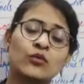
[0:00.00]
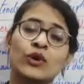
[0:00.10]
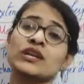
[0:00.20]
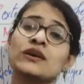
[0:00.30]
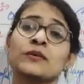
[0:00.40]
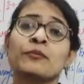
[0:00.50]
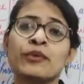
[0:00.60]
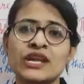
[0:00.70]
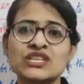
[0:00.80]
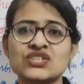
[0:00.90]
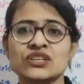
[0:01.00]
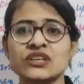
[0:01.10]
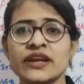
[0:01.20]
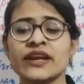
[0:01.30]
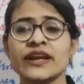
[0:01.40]
what pressure,
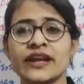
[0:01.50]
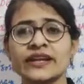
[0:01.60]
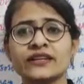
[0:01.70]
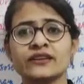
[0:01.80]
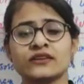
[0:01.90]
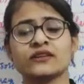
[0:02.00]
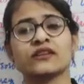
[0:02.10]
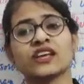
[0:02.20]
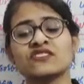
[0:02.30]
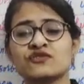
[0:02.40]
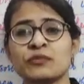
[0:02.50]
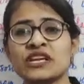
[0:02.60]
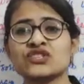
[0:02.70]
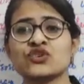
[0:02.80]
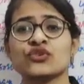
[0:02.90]
it gives
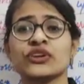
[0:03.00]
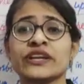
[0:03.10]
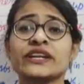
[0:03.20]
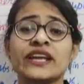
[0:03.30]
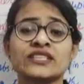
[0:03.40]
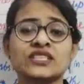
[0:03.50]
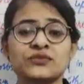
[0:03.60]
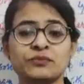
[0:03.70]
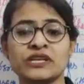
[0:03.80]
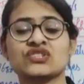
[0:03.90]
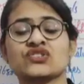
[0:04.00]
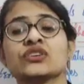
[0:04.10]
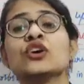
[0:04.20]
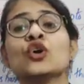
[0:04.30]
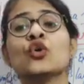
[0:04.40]
pressure or it exerts
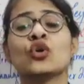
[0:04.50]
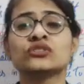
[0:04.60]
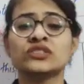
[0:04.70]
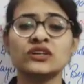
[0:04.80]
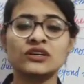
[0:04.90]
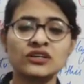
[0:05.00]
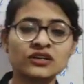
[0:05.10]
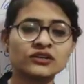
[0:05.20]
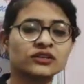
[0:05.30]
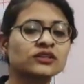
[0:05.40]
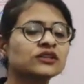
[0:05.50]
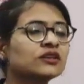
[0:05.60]
pressure on the earth,